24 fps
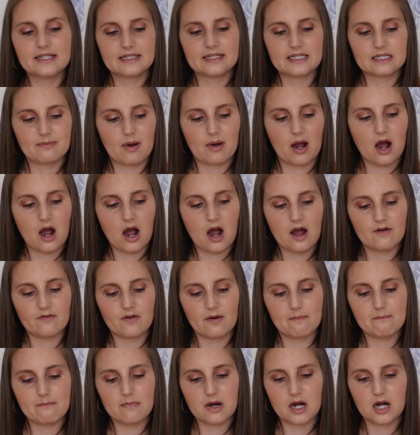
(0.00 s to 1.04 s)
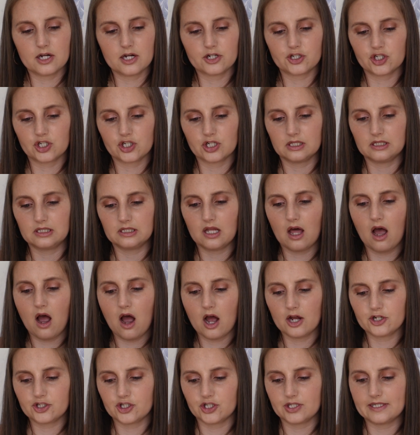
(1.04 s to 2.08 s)
is part of a much
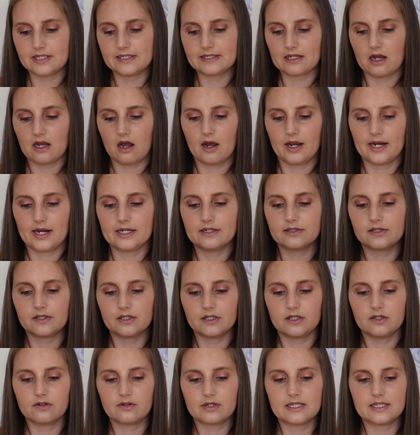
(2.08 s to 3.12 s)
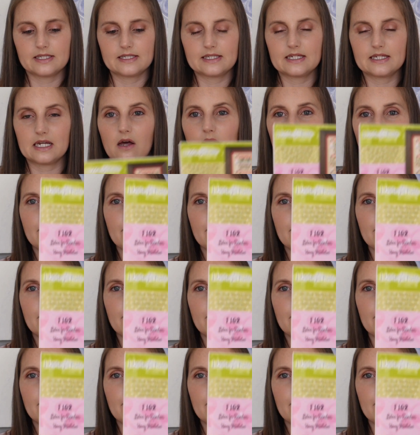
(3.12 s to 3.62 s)
larger design. So you can see on the